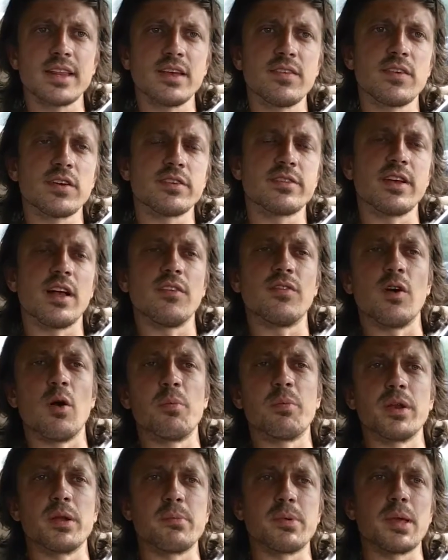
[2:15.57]
leave yourself
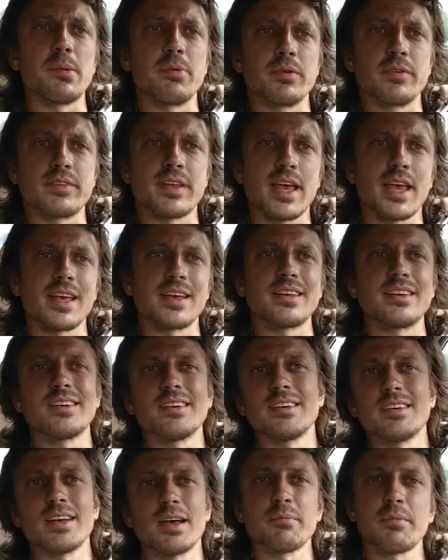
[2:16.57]
open to people saying,
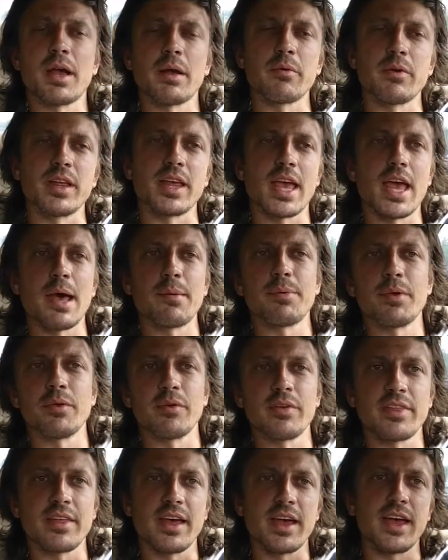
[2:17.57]
I'm not really happy
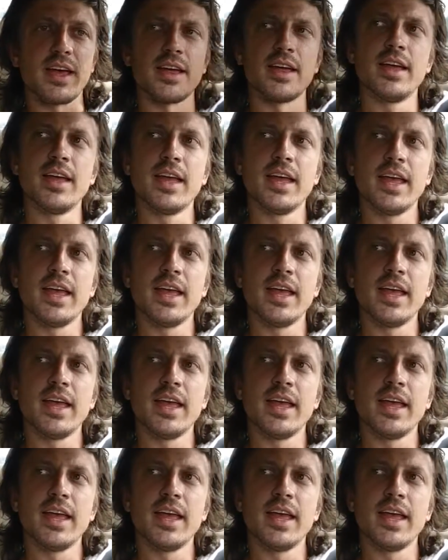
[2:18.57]
with that.